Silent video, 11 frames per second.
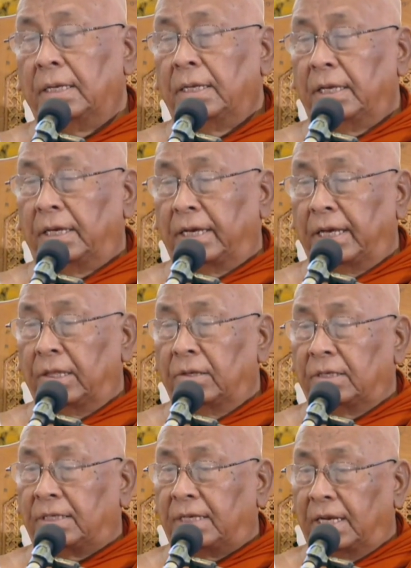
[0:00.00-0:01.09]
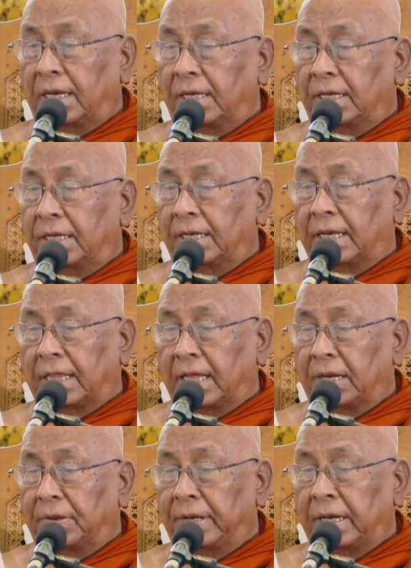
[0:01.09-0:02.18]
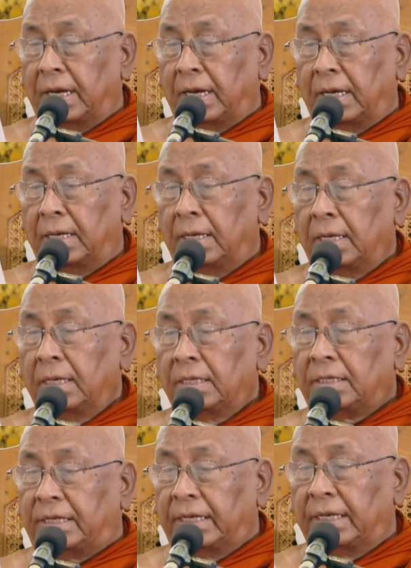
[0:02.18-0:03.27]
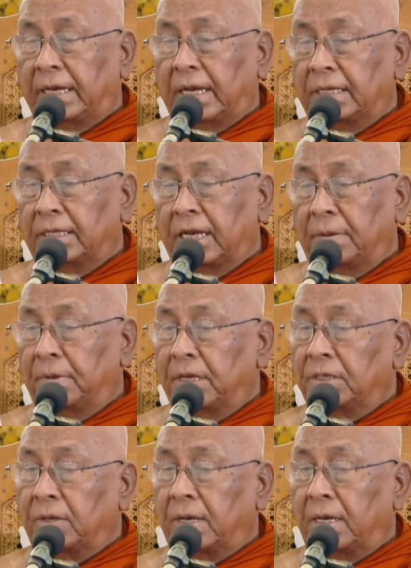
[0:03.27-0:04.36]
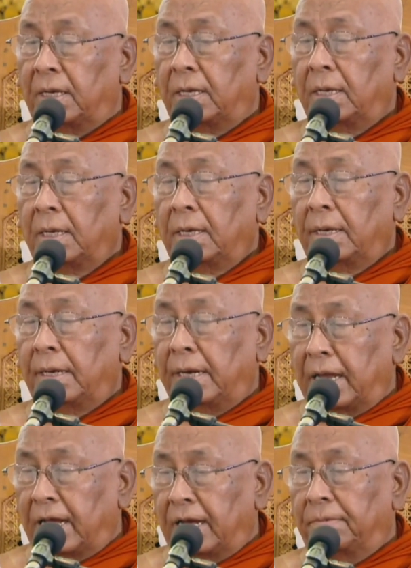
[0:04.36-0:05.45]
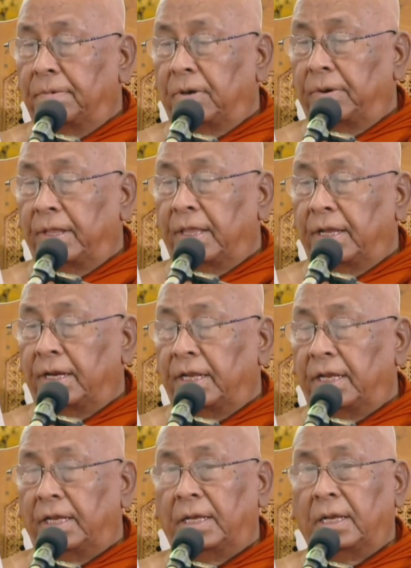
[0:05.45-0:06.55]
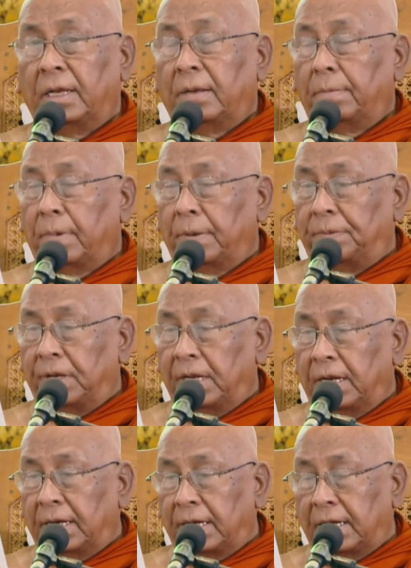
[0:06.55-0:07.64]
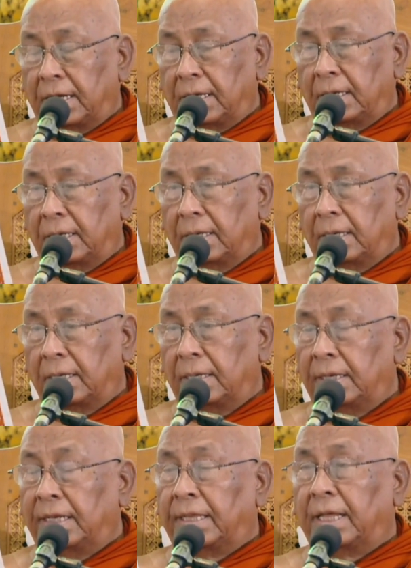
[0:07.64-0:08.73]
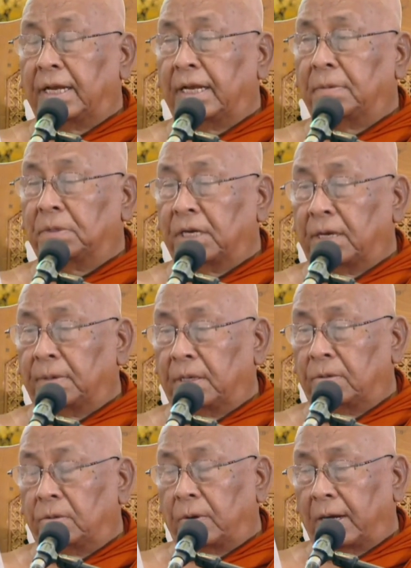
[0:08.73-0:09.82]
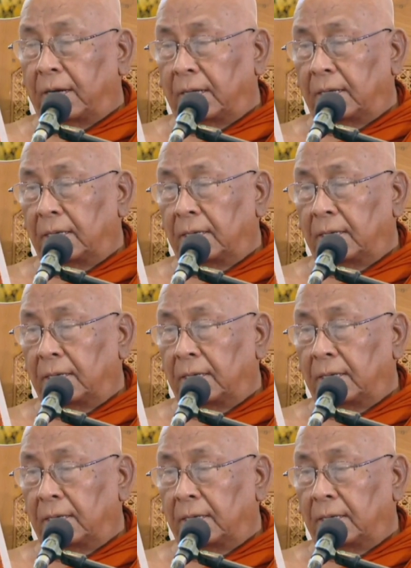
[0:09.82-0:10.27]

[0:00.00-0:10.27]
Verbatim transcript: Together say it than we are. See Ranjamiza, na boy the D, Mapilada, Didanim Java Upa.